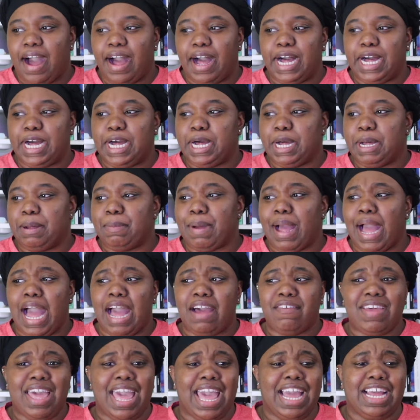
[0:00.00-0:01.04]

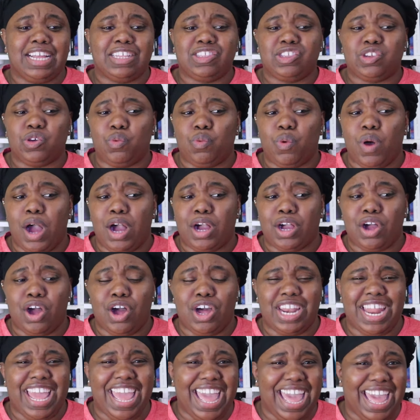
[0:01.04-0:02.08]
I've had to walk
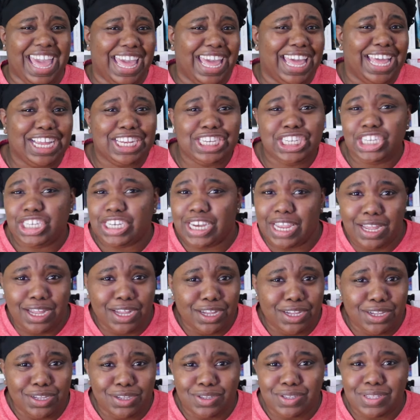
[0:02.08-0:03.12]
on
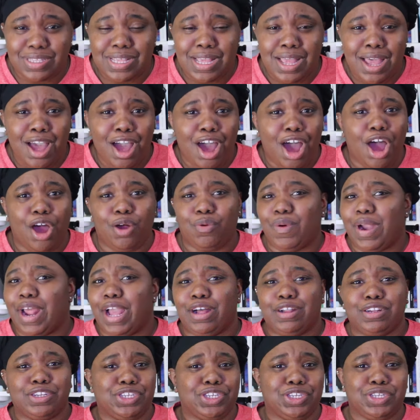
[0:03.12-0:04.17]
eggshells
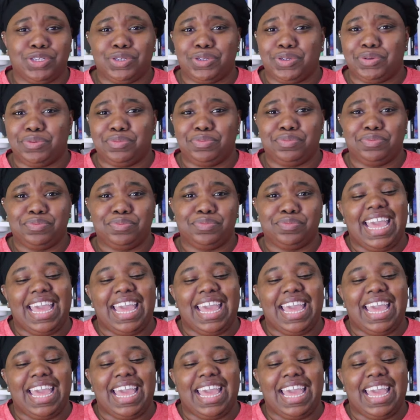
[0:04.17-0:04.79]
around you.